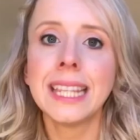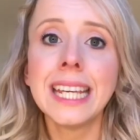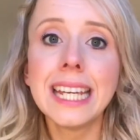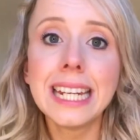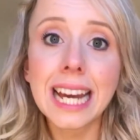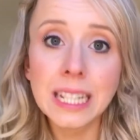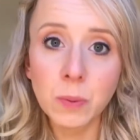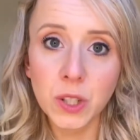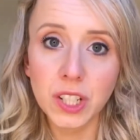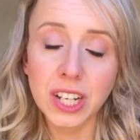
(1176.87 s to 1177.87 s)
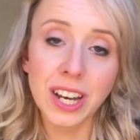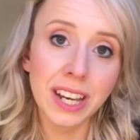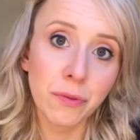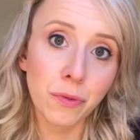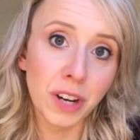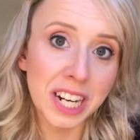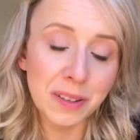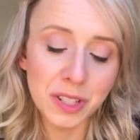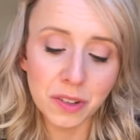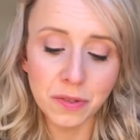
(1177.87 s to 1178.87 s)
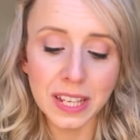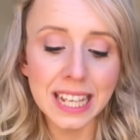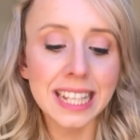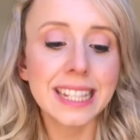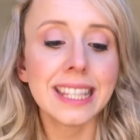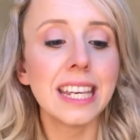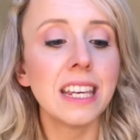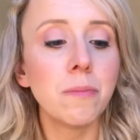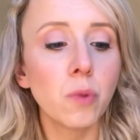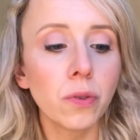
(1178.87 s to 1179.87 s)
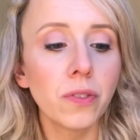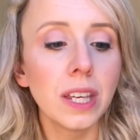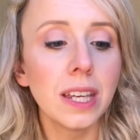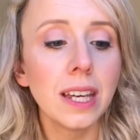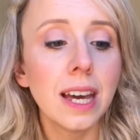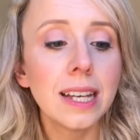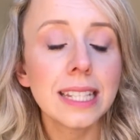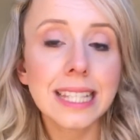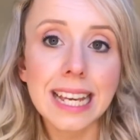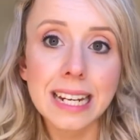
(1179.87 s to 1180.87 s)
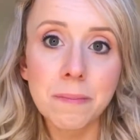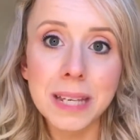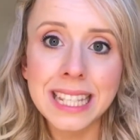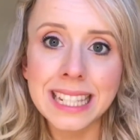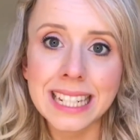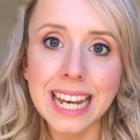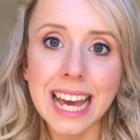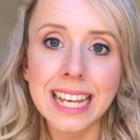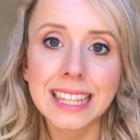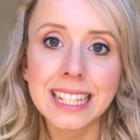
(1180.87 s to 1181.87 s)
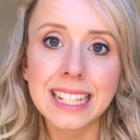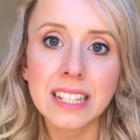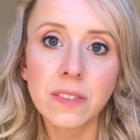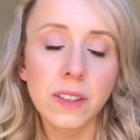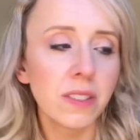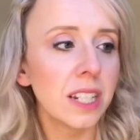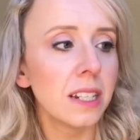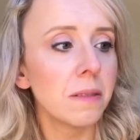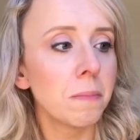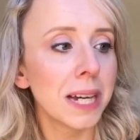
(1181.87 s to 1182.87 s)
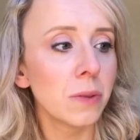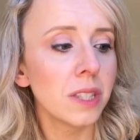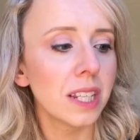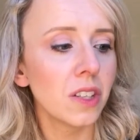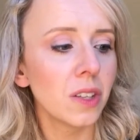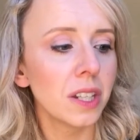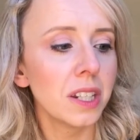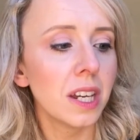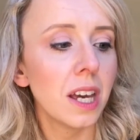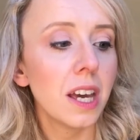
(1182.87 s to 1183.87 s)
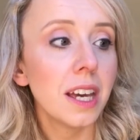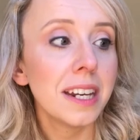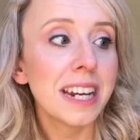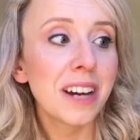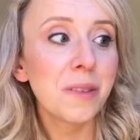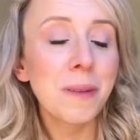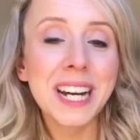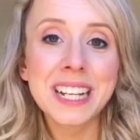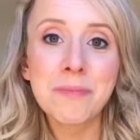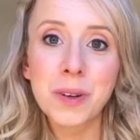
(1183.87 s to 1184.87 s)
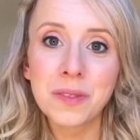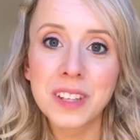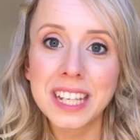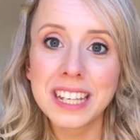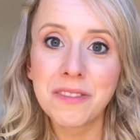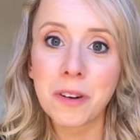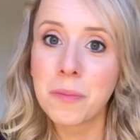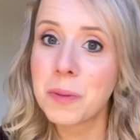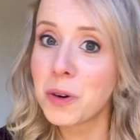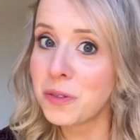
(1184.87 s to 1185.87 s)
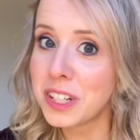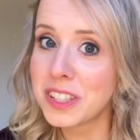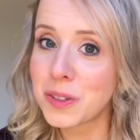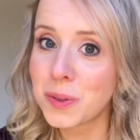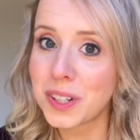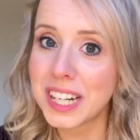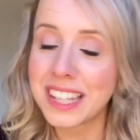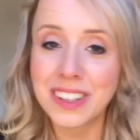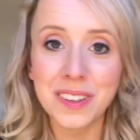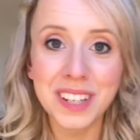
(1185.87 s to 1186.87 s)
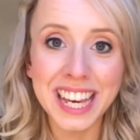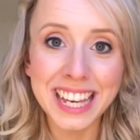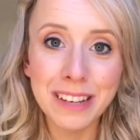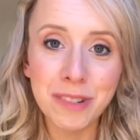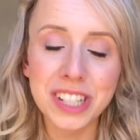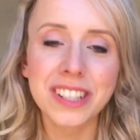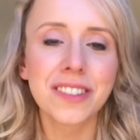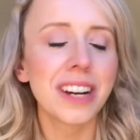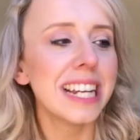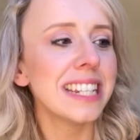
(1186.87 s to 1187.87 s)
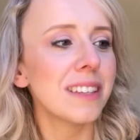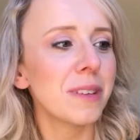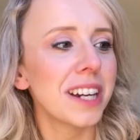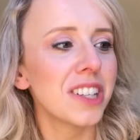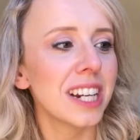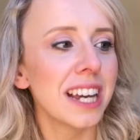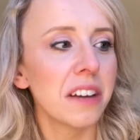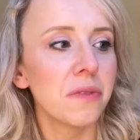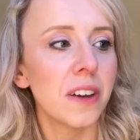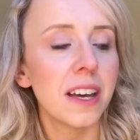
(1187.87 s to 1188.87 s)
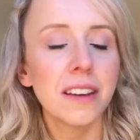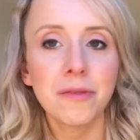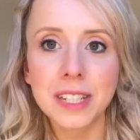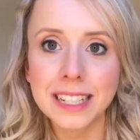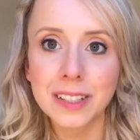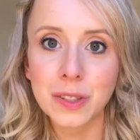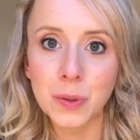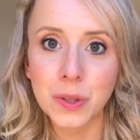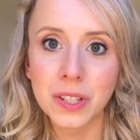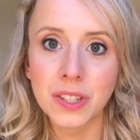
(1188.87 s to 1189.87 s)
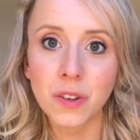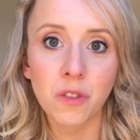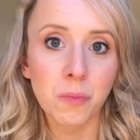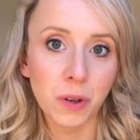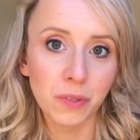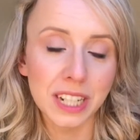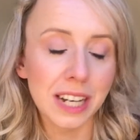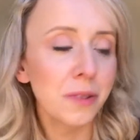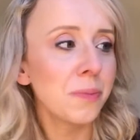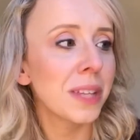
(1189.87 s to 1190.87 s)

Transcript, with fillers: The last product I have run out of is the Morphe Setting Mist, and this is £15, and you can now by Morphe from the Morphe store in the UK, which is great that we actually have physical stores of Morphe now.